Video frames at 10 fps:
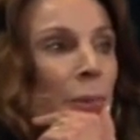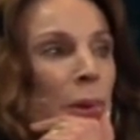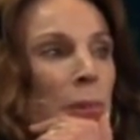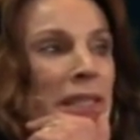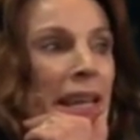
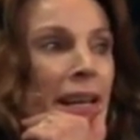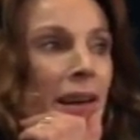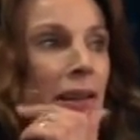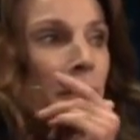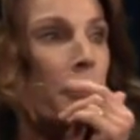when we
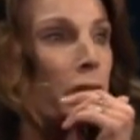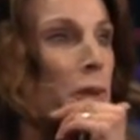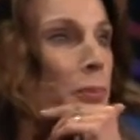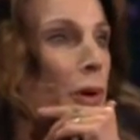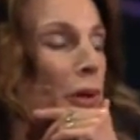take on a
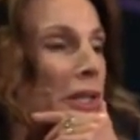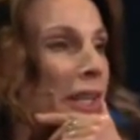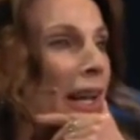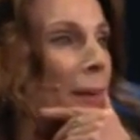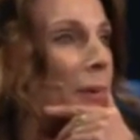first
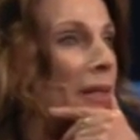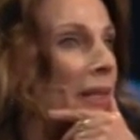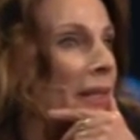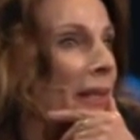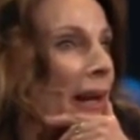prototype in the
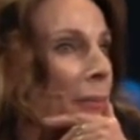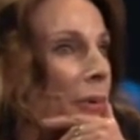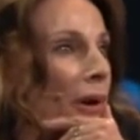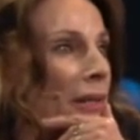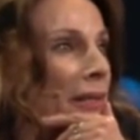design
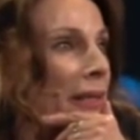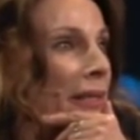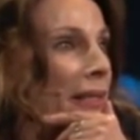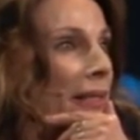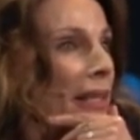
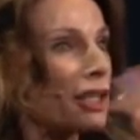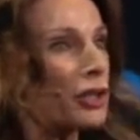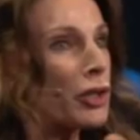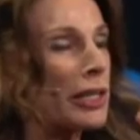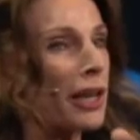process,
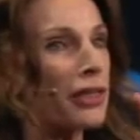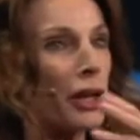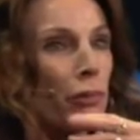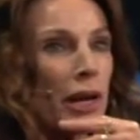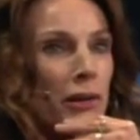it's usually a
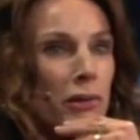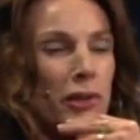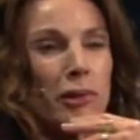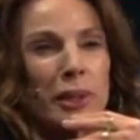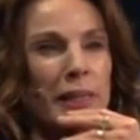
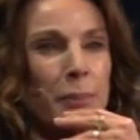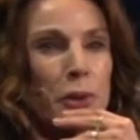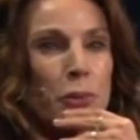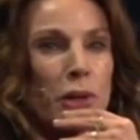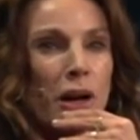theoretical
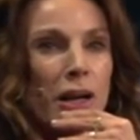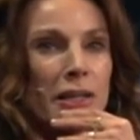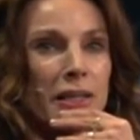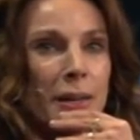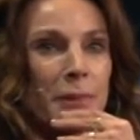conceptual
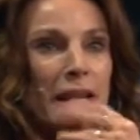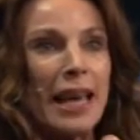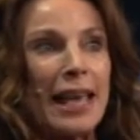concept,